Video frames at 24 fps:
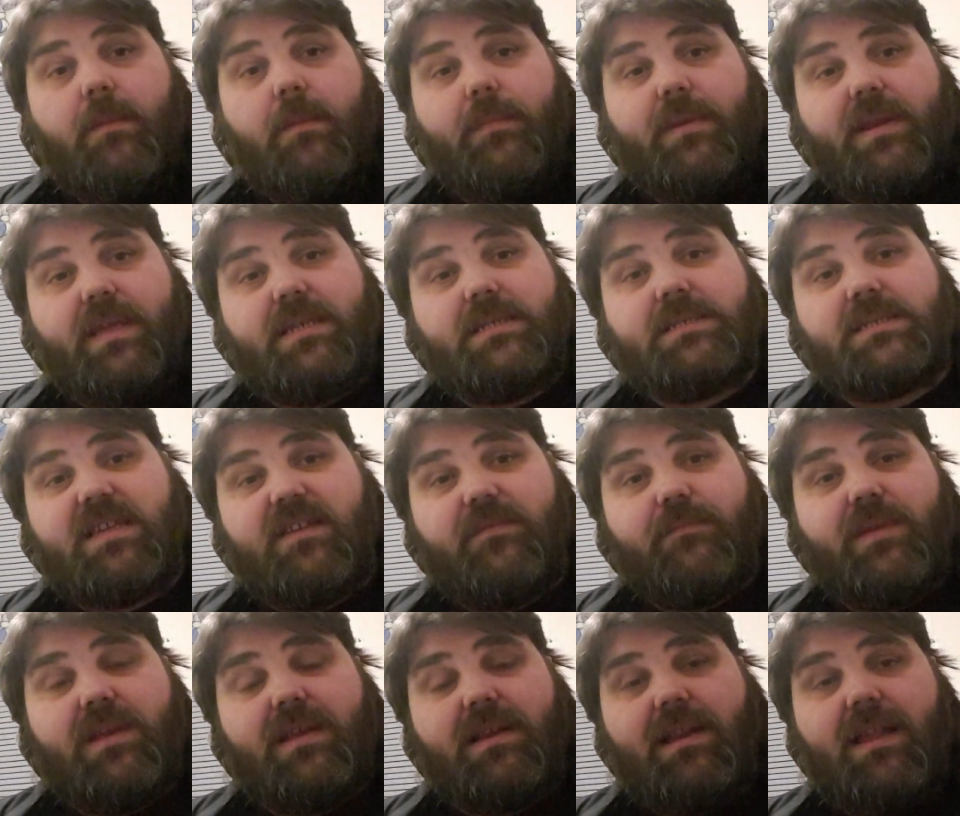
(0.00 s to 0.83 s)
Please
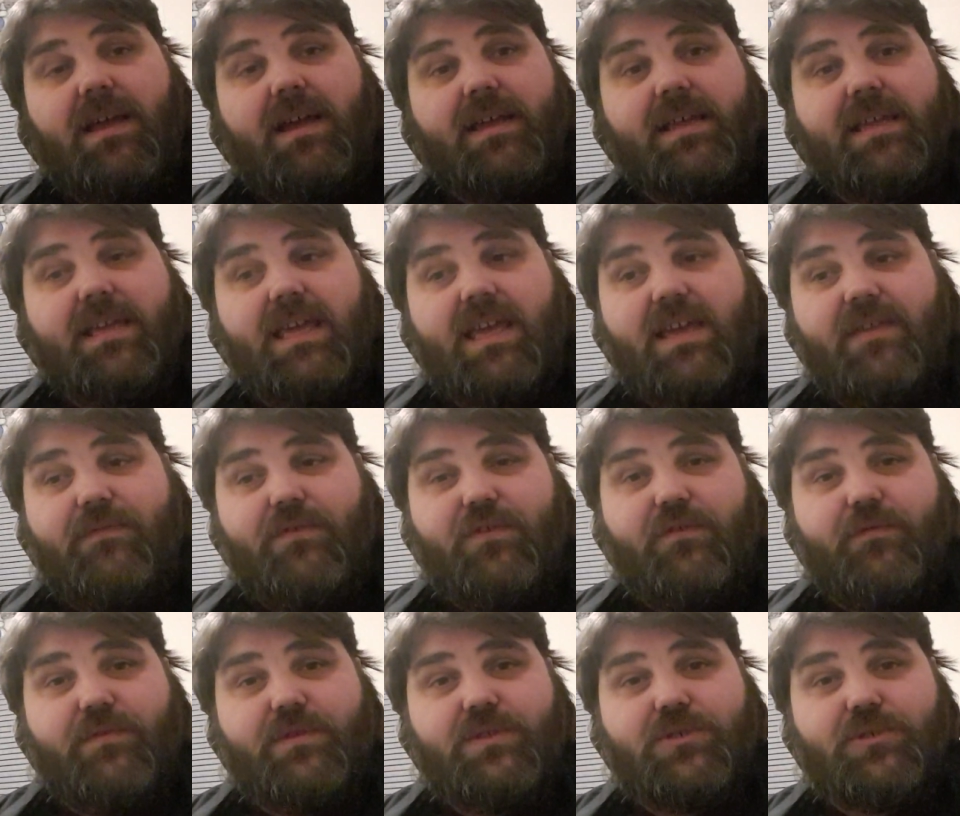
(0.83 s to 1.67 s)
give me a like if
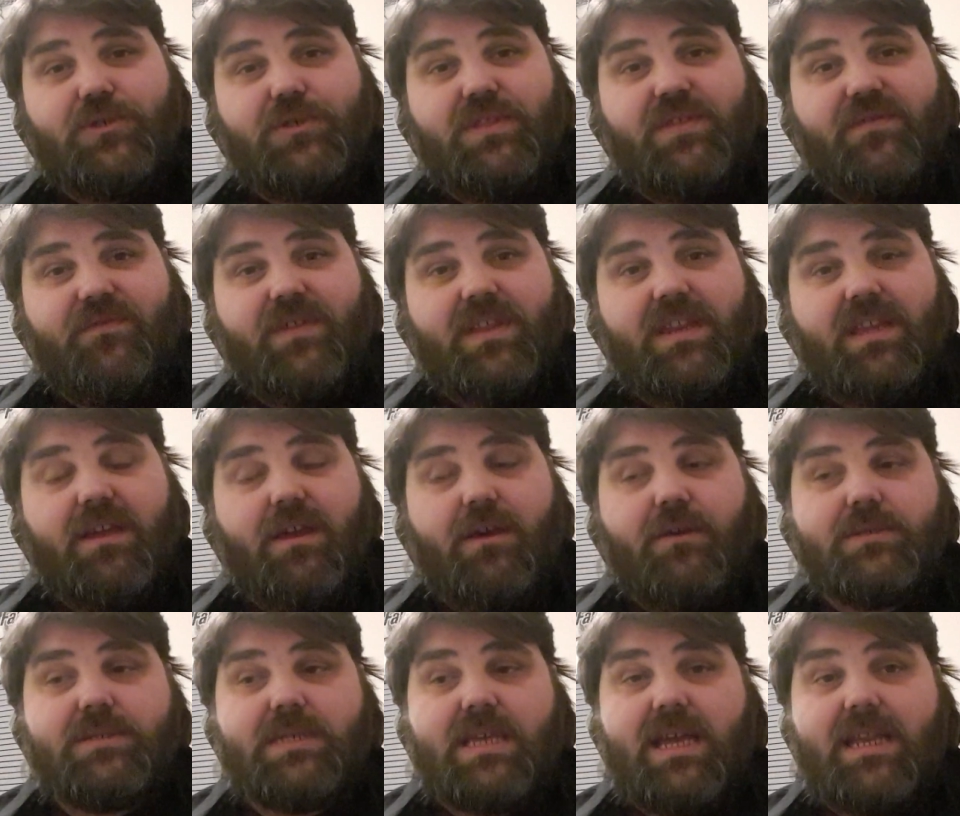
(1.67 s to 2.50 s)
you've enjoyed the
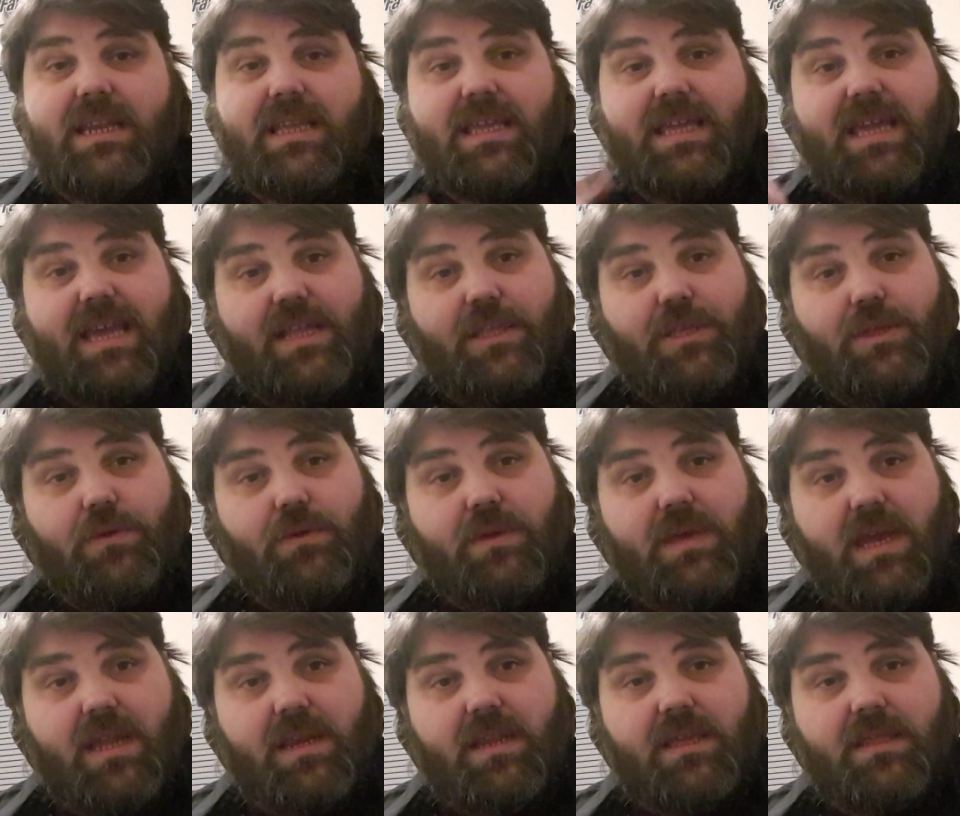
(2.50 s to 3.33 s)
videos, and again, you
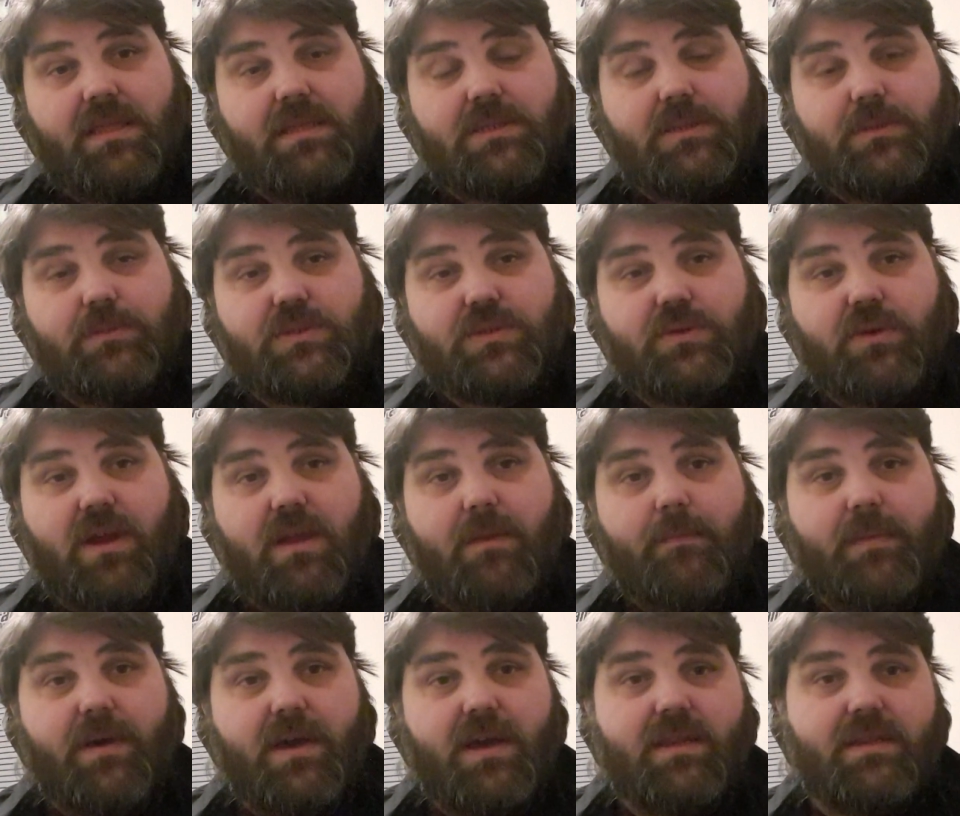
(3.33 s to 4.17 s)
can hit the
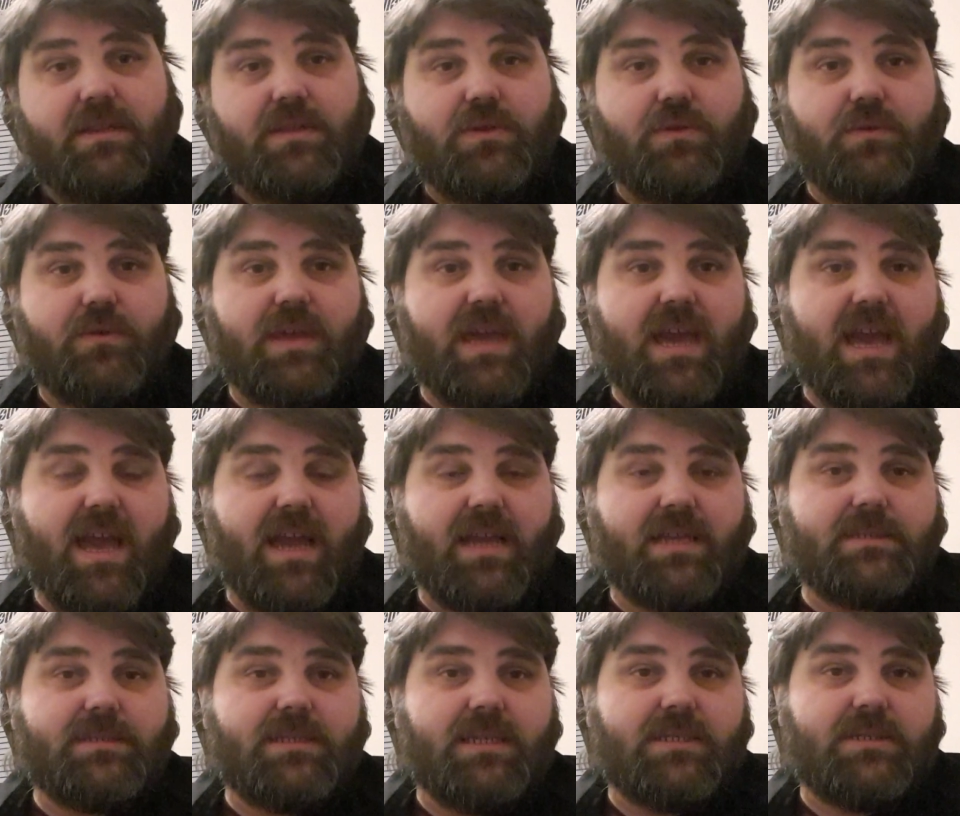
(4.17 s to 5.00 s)
subscribe button and you'll get
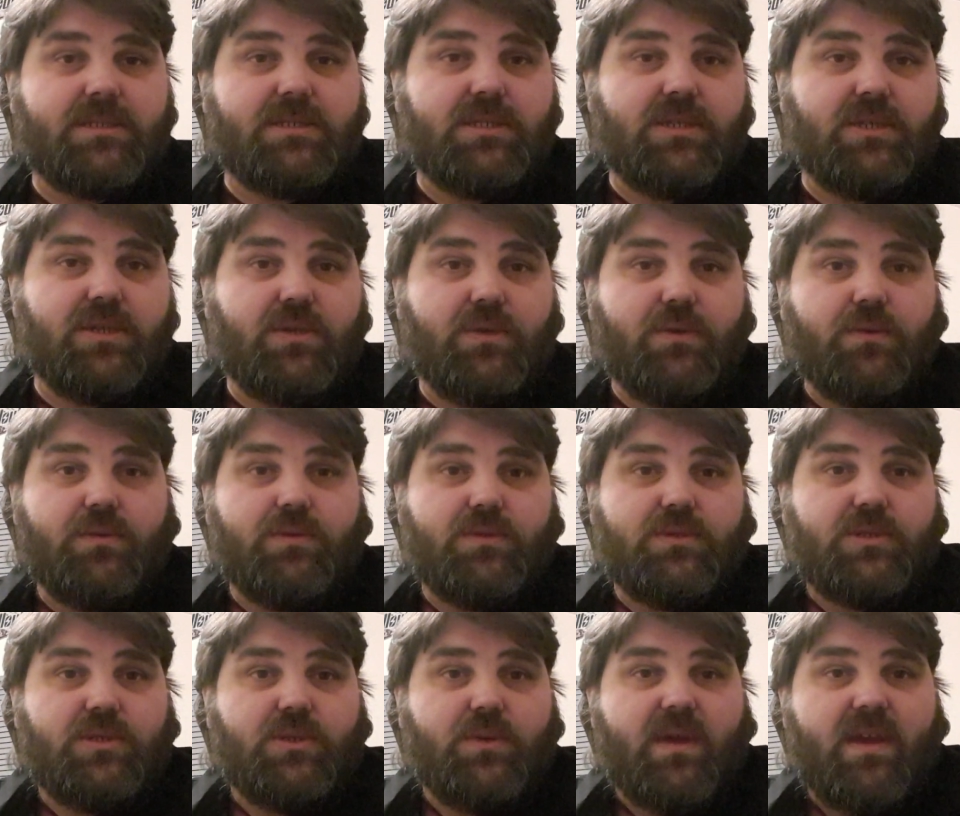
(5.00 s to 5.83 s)
access to
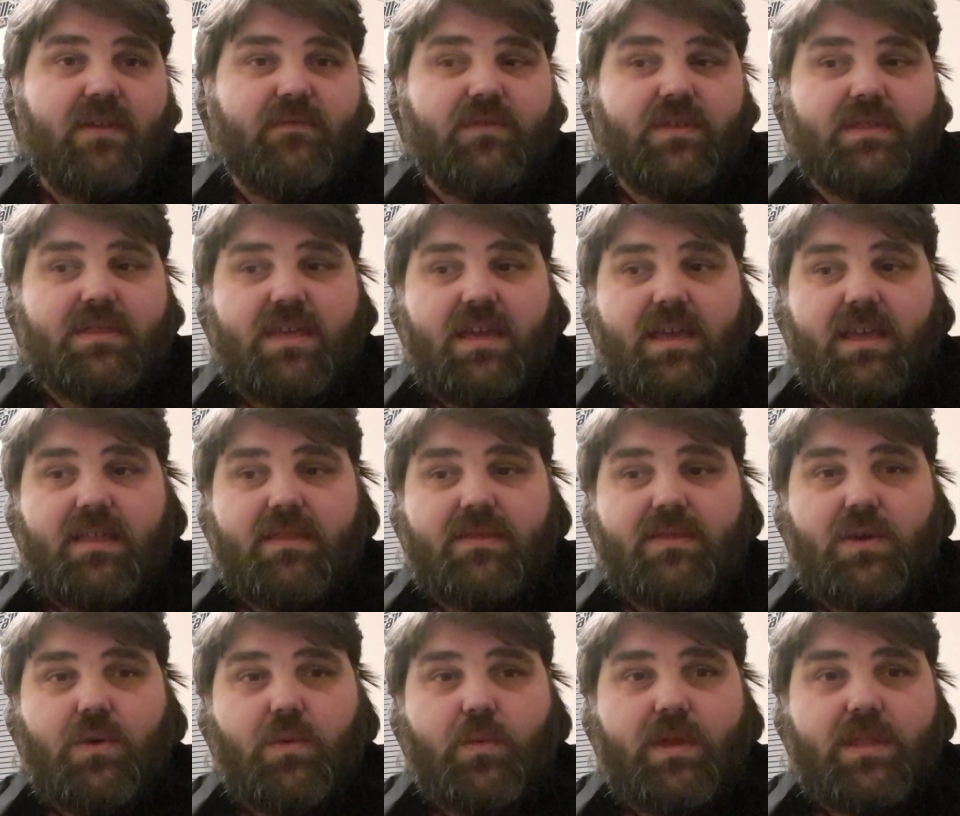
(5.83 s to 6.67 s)
everything
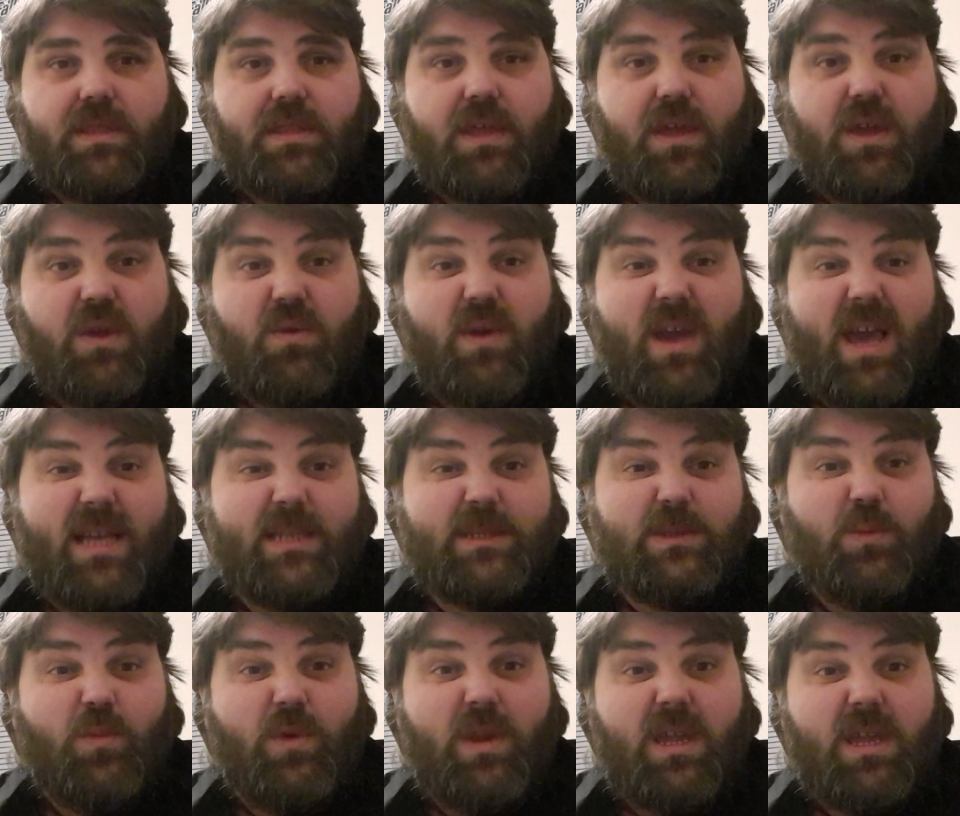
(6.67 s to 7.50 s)
that we do
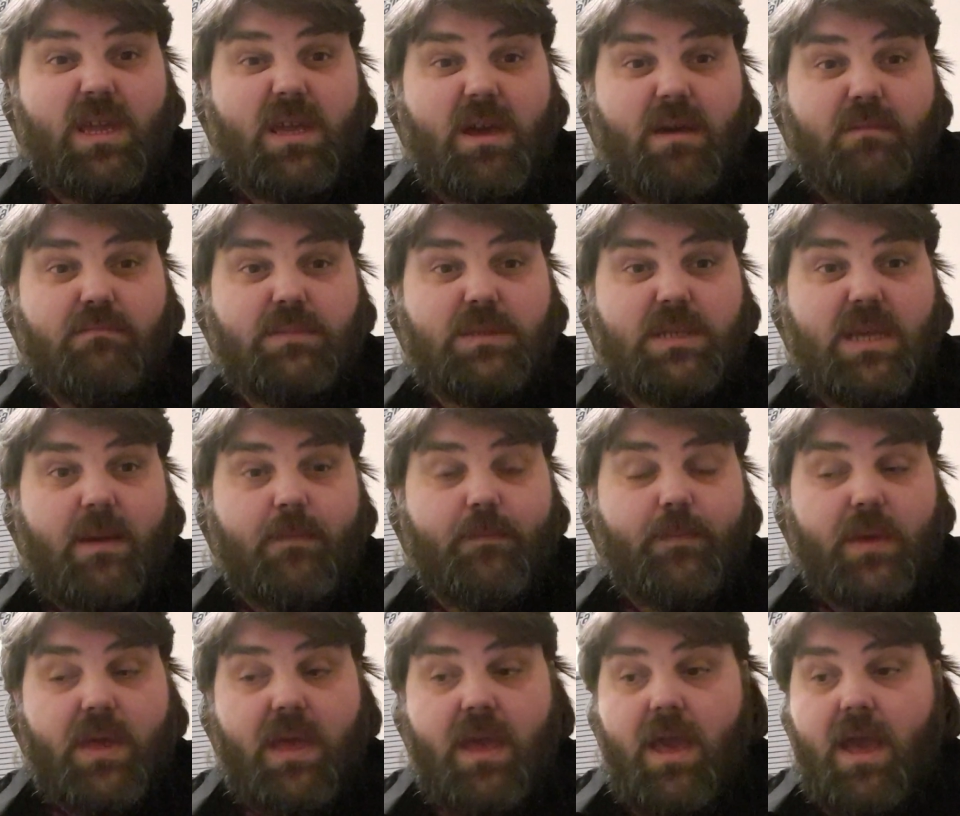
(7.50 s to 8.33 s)
as and when it comes
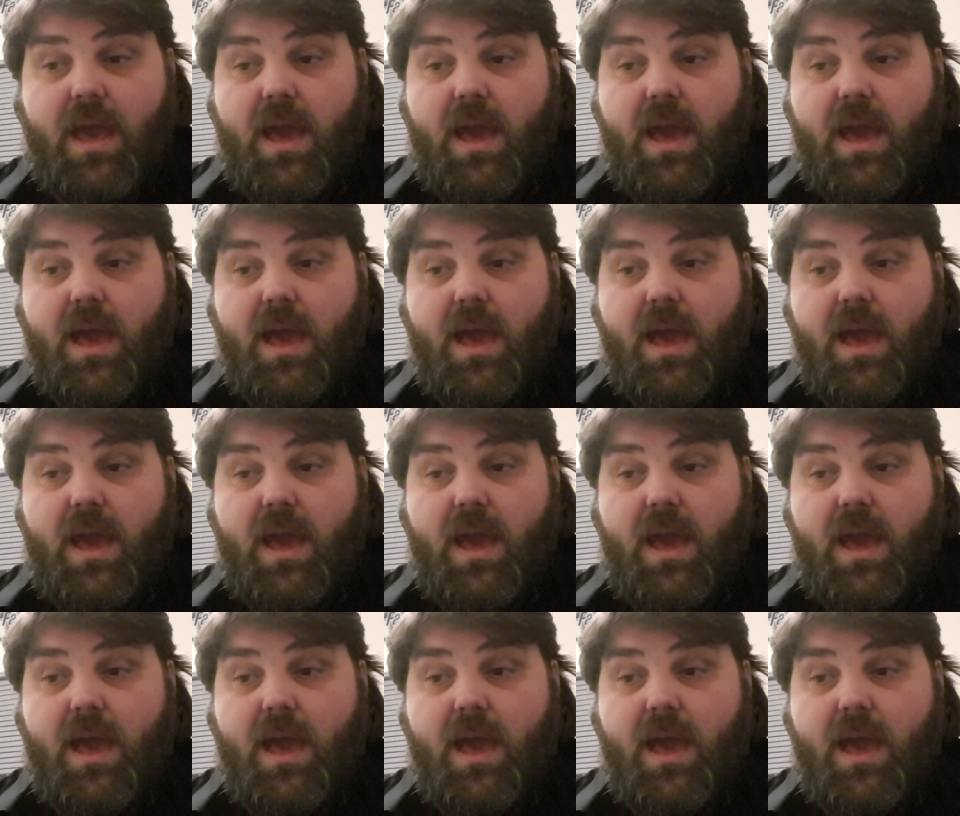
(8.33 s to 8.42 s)
up.